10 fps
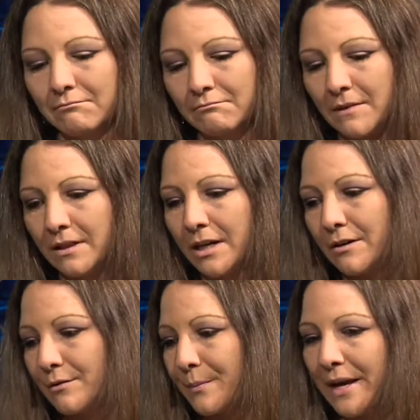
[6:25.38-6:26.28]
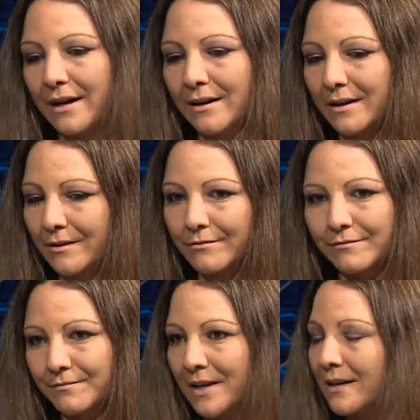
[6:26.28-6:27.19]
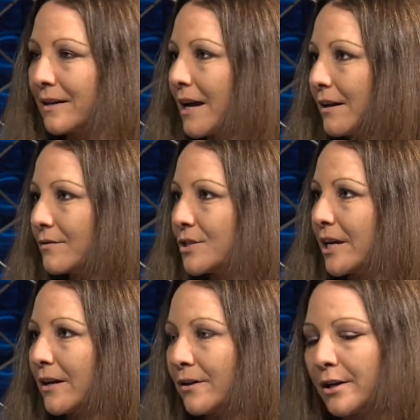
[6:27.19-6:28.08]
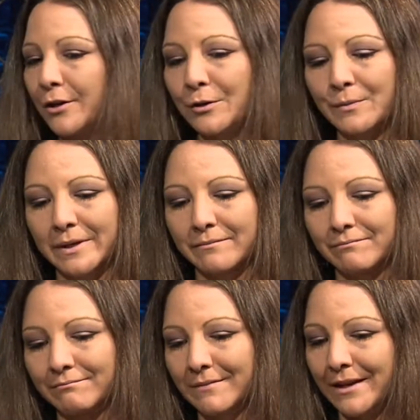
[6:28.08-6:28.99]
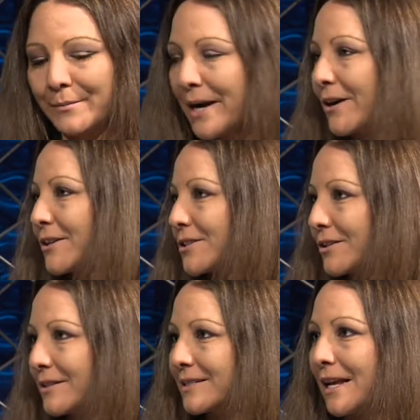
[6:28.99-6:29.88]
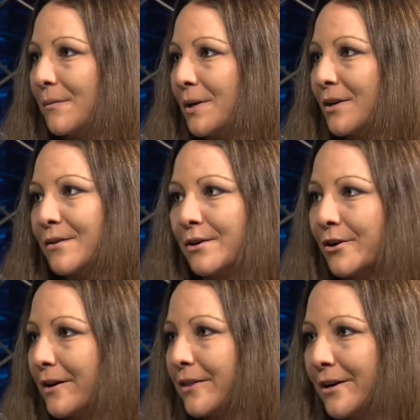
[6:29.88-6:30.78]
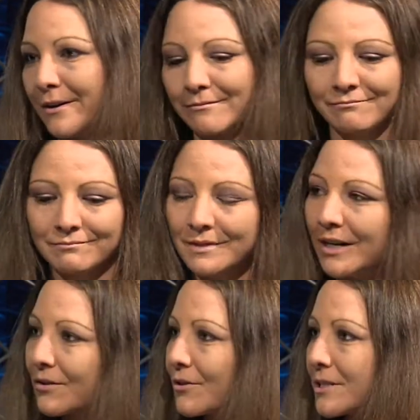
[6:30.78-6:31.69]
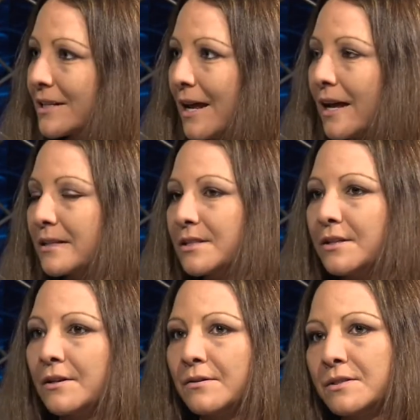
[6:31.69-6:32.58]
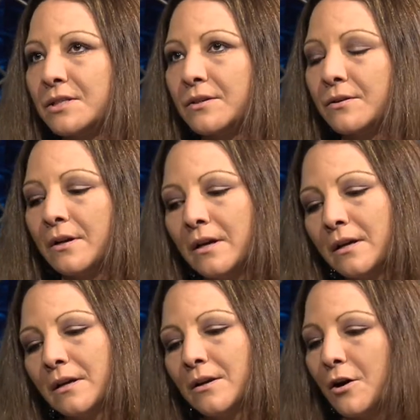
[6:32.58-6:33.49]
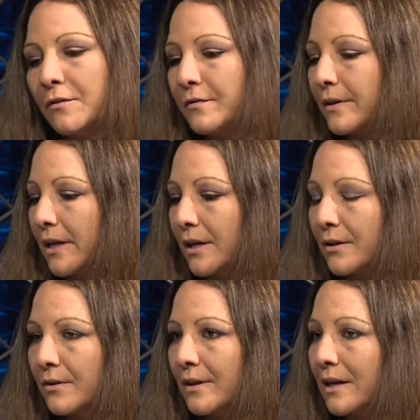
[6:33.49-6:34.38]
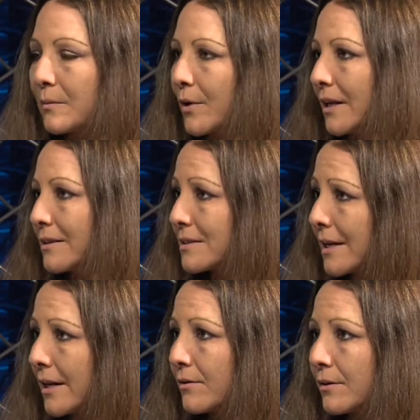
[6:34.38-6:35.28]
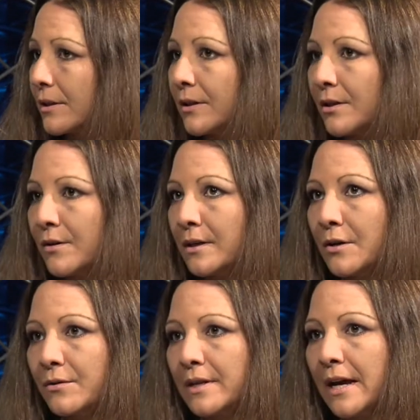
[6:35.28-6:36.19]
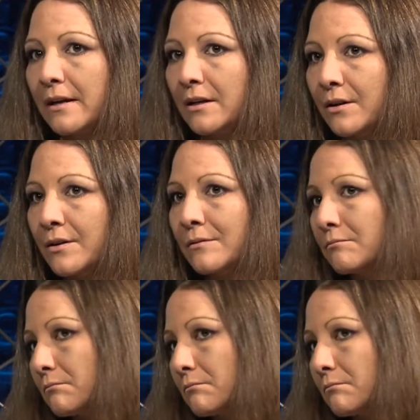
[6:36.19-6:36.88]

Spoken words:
They're repetitive in and out of jail, you know, but their parents are the same, you know. They're uncles and aunts, you know. So hopefully, you know, they can break the cycle, you know, and know that, you know,